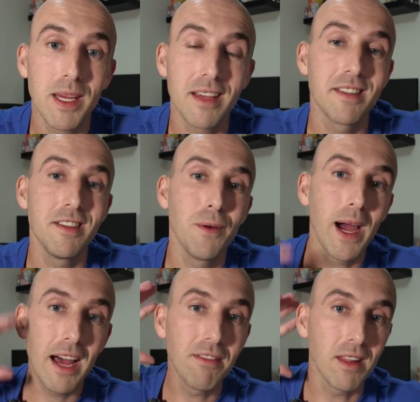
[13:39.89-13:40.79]
because you
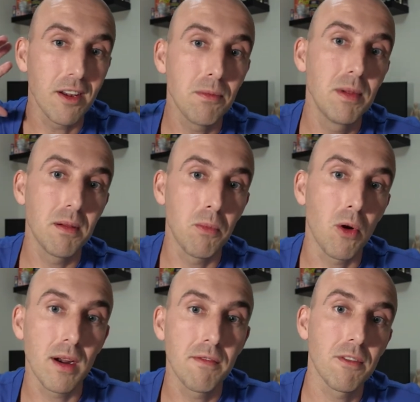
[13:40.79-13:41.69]
have a little bit
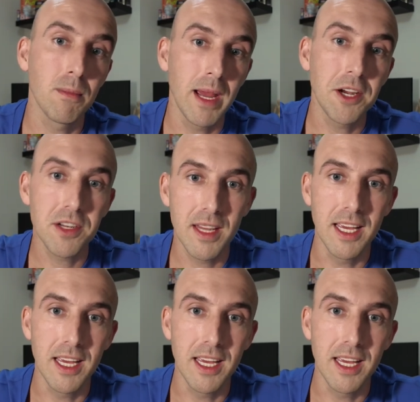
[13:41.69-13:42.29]
more information